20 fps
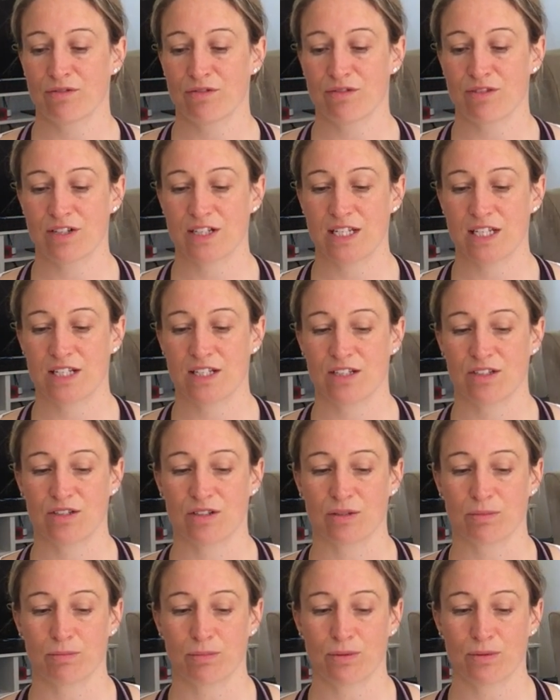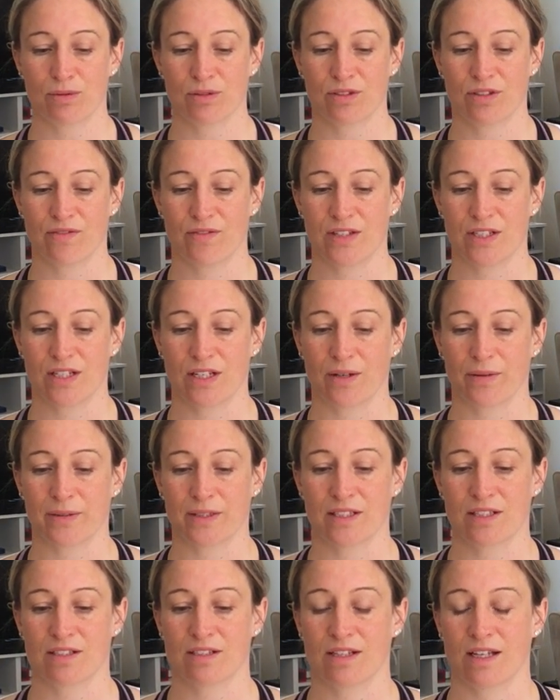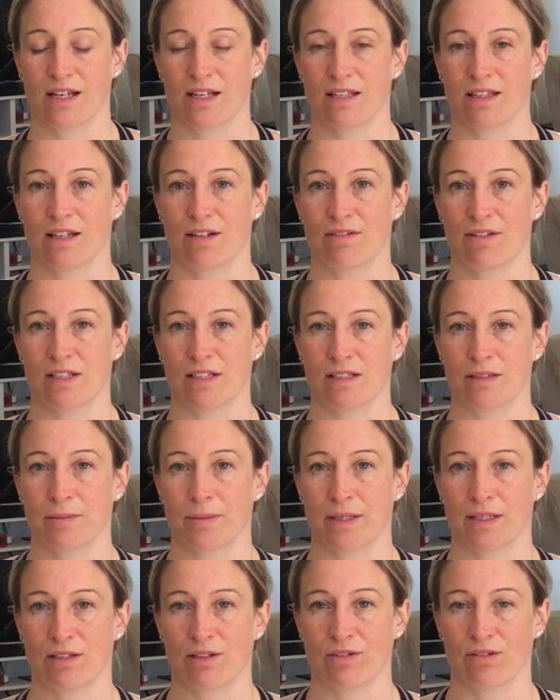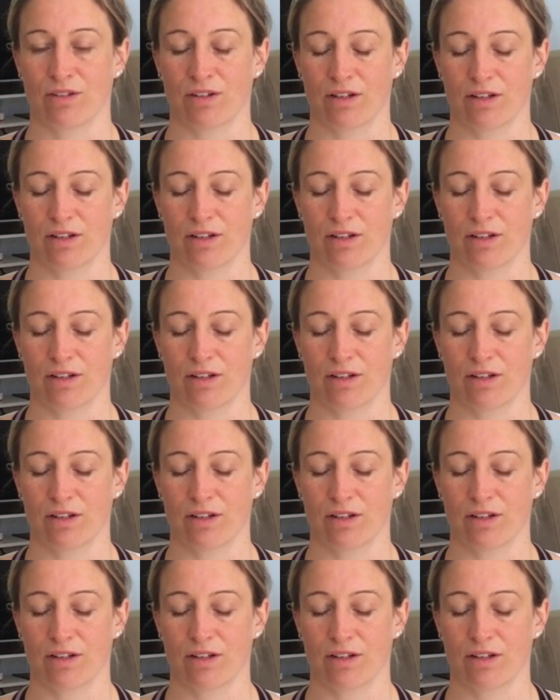free to just pause the video and stay there a little bit longer.